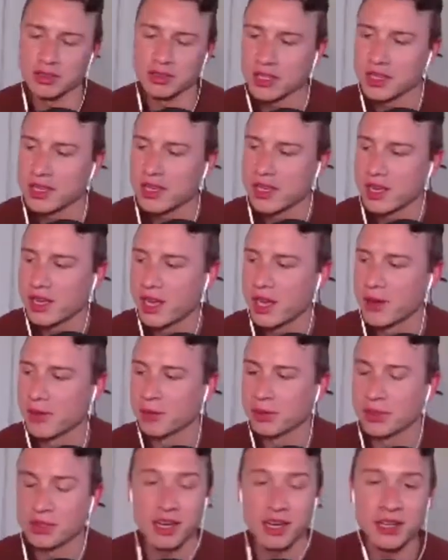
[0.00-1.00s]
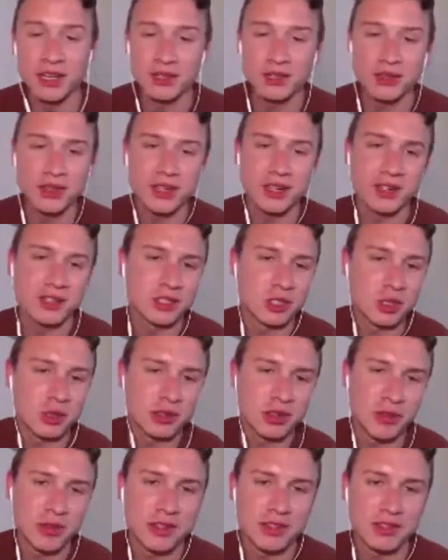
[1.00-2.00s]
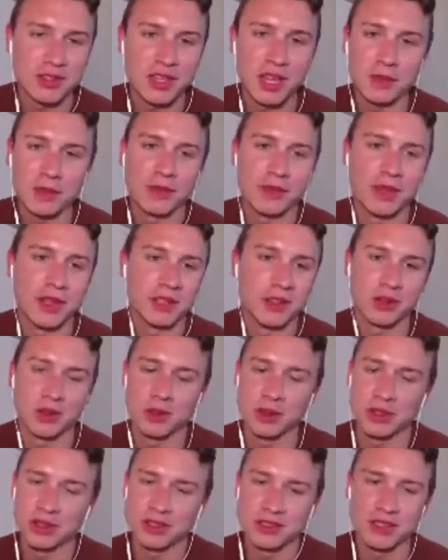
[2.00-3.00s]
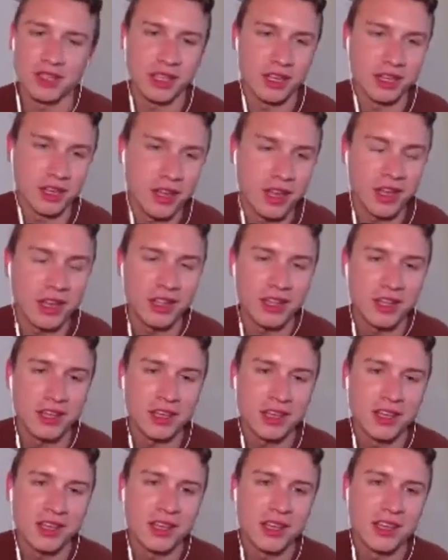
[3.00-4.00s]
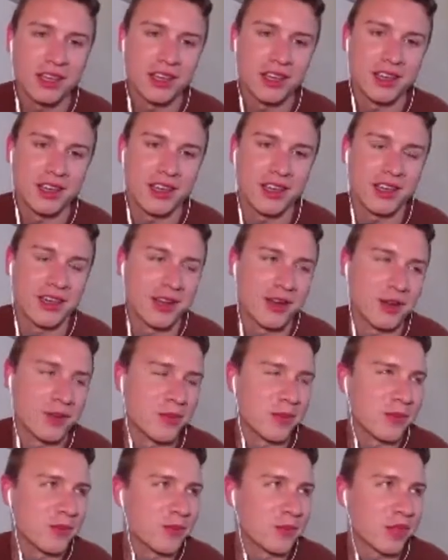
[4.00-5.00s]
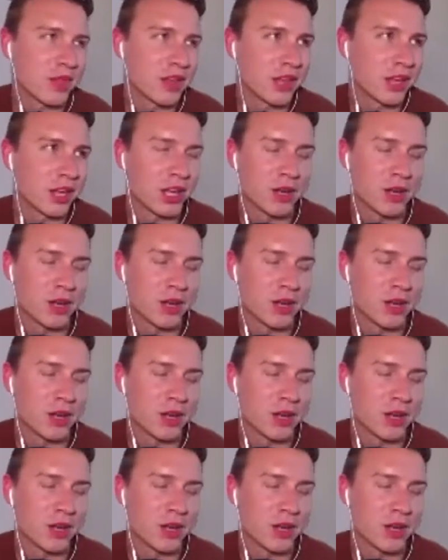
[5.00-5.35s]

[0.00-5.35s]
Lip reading: was. But Tyler then shows up on this album, and so does Kid Cudi. Get a